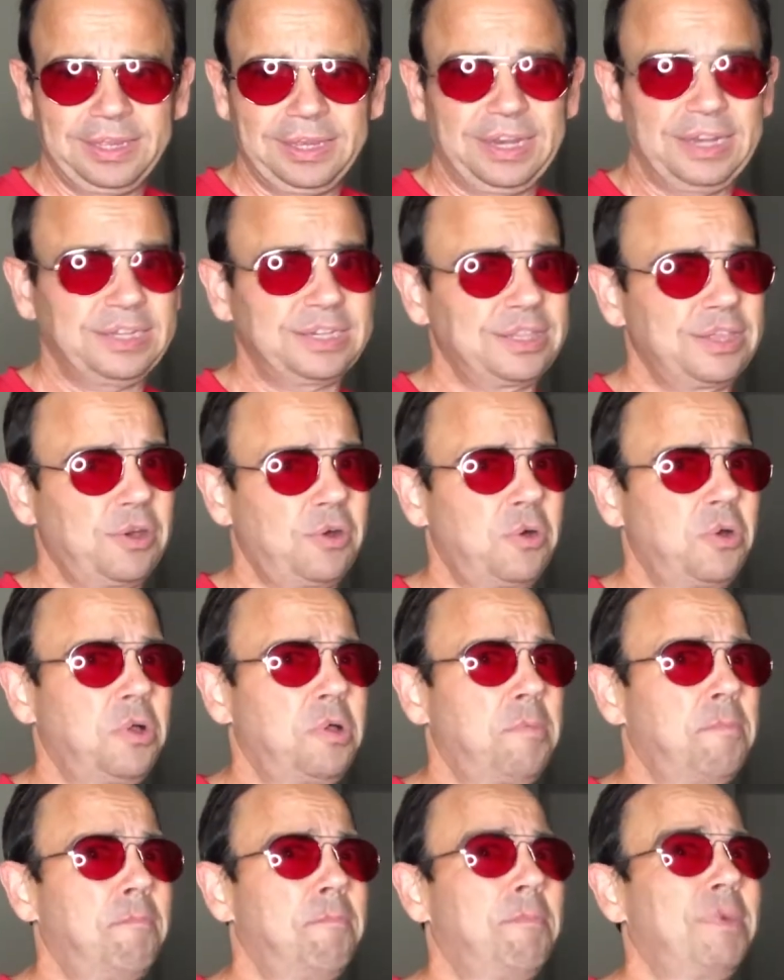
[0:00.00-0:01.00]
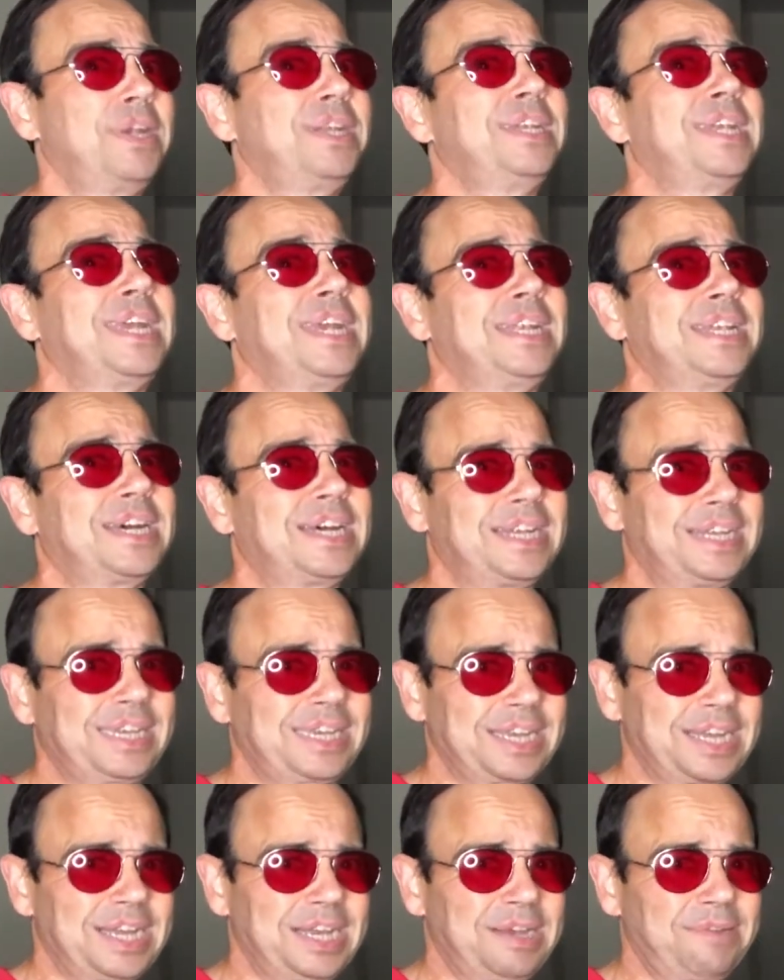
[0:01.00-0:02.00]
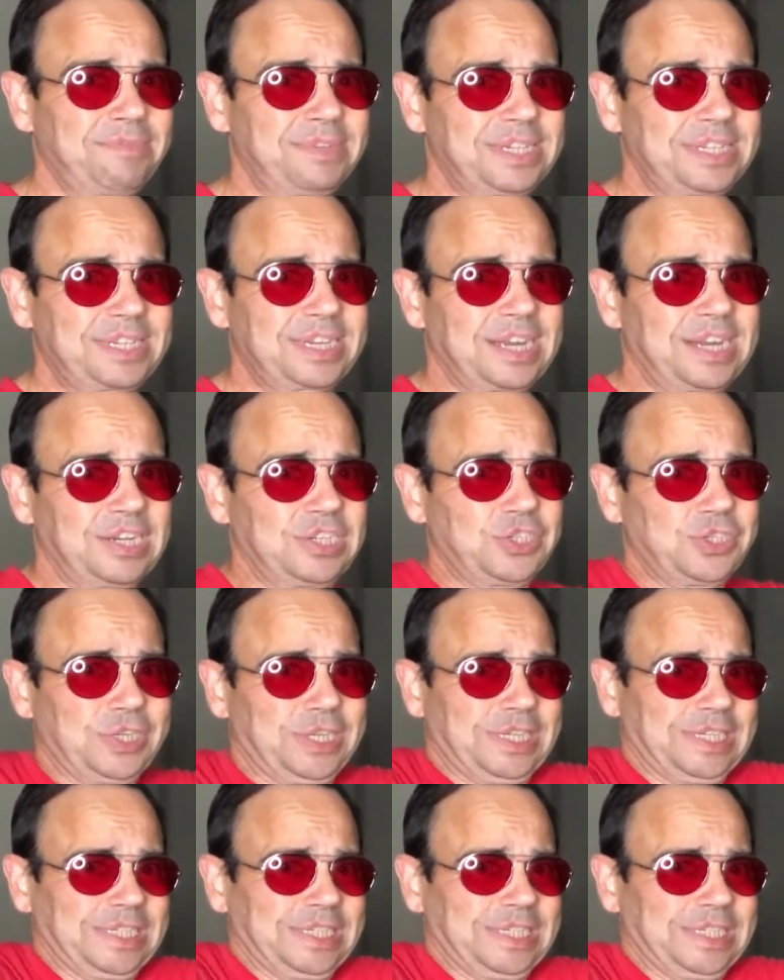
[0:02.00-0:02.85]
into the whole Monday.com discussion.